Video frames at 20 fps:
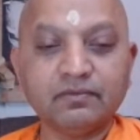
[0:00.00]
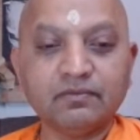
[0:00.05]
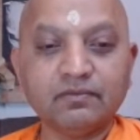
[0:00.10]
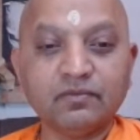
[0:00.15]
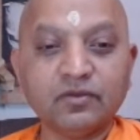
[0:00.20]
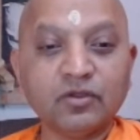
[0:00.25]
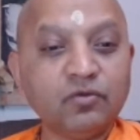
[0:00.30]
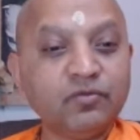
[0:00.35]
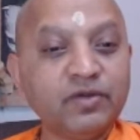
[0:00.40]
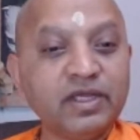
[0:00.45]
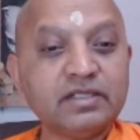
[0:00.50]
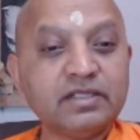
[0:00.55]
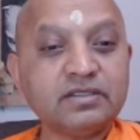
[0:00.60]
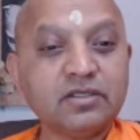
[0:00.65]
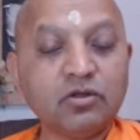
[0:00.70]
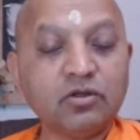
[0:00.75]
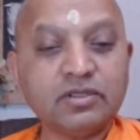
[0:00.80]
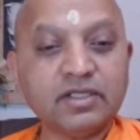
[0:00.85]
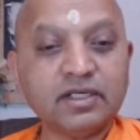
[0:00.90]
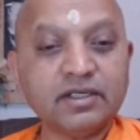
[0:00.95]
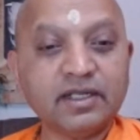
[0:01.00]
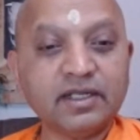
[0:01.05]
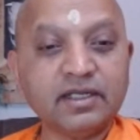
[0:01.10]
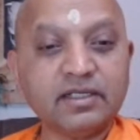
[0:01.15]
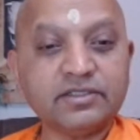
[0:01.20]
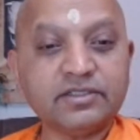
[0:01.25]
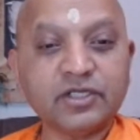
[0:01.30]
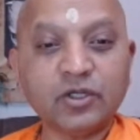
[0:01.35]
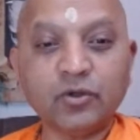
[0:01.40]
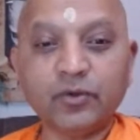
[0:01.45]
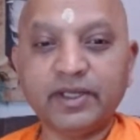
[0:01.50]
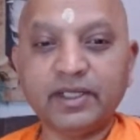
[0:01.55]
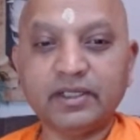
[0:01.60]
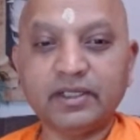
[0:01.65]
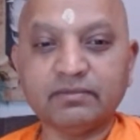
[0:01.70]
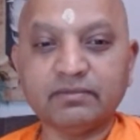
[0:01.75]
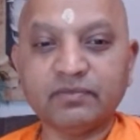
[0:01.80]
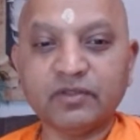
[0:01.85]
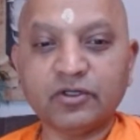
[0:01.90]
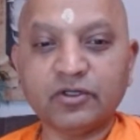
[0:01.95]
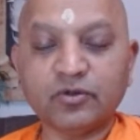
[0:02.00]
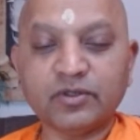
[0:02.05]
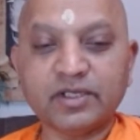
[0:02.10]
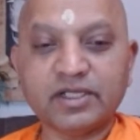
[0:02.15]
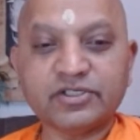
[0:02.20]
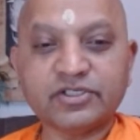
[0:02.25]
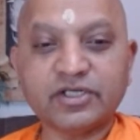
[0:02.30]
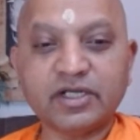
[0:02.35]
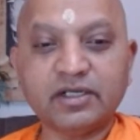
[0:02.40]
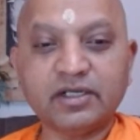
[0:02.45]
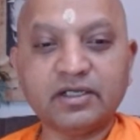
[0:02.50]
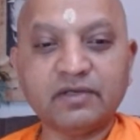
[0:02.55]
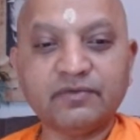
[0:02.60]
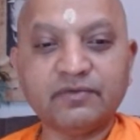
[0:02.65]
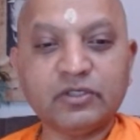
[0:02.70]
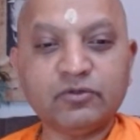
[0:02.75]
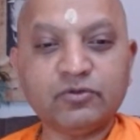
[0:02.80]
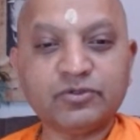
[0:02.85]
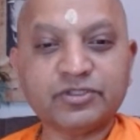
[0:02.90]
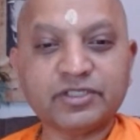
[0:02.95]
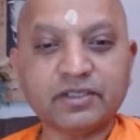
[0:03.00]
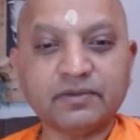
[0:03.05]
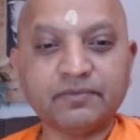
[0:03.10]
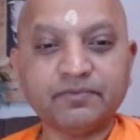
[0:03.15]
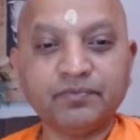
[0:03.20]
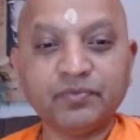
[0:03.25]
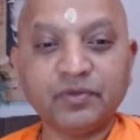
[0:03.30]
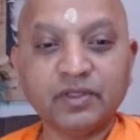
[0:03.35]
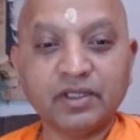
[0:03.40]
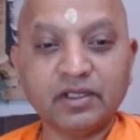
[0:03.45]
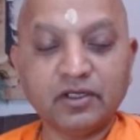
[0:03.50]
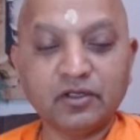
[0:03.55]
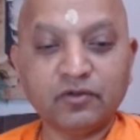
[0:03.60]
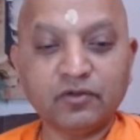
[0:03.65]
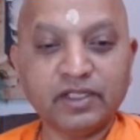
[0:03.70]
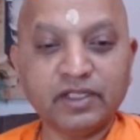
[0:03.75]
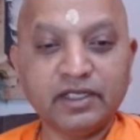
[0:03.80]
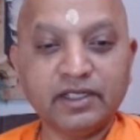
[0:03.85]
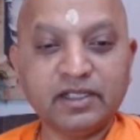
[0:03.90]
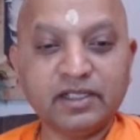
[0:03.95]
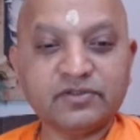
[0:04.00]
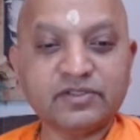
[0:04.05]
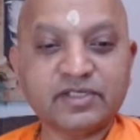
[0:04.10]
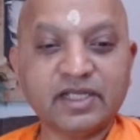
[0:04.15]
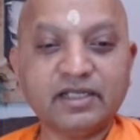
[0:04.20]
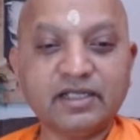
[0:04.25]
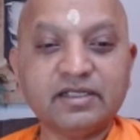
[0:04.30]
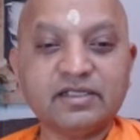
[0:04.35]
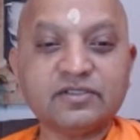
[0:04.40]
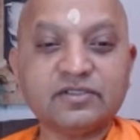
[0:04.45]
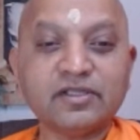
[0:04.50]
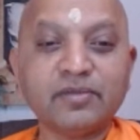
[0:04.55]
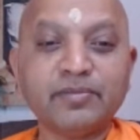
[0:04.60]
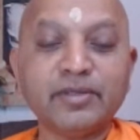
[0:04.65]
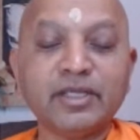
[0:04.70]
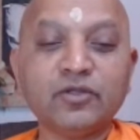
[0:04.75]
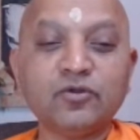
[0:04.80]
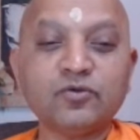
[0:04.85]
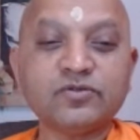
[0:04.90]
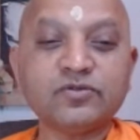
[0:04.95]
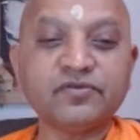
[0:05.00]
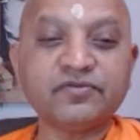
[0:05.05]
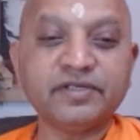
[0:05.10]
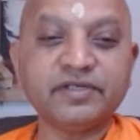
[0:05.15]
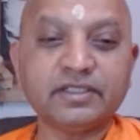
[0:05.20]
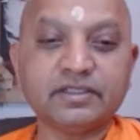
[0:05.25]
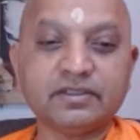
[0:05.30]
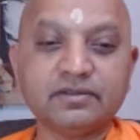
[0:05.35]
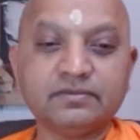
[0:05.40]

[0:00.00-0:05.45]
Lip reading: Now, where is all that energy going? That rotation and revolution. Now, the Indian scientists, they make use of it.